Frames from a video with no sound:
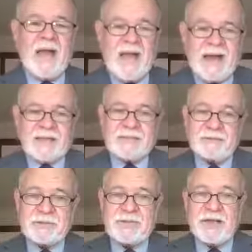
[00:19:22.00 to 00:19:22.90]
And it's
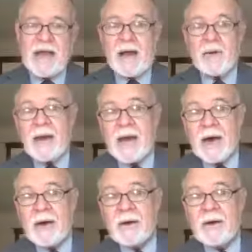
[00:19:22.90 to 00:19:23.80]
interesting how
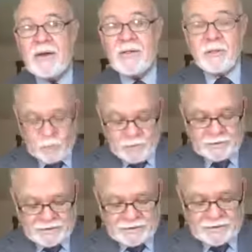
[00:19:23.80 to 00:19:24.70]
now the
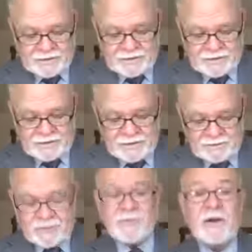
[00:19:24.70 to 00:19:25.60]
woman changes the
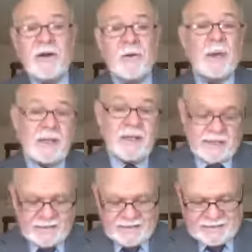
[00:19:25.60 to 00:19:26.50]
subject very
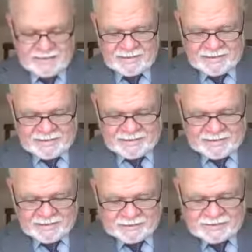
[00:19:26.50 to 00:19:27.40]
quickly.
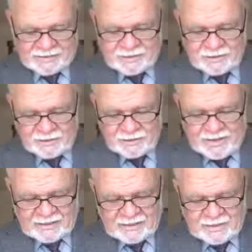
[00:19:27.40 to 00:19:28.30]
She says, "Sir,
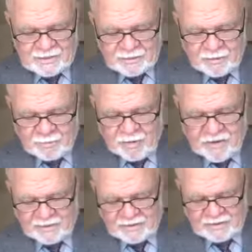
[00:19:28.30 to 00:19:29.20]
I see that you're a
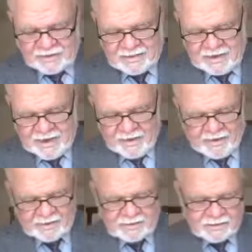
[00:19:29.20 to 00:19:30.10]
prophet. Our
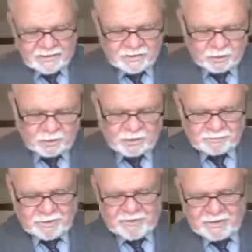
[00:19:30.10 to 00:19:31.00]
ancestors
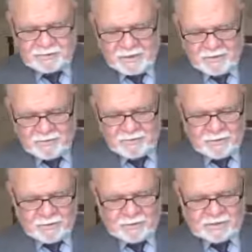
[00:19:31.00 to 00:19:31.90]
worshipped on this mountain,
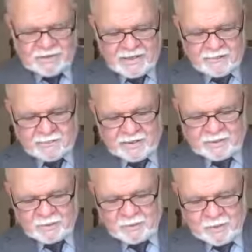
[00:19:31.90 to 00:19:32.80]
but you say the
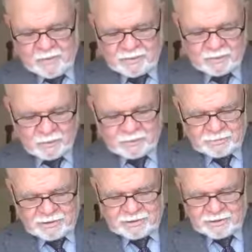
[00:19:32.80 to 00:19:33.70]
place where we must
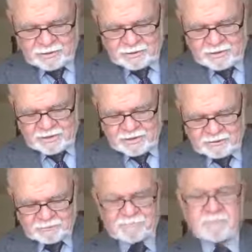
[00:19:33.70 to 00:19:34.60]
worship is in Jerusalem."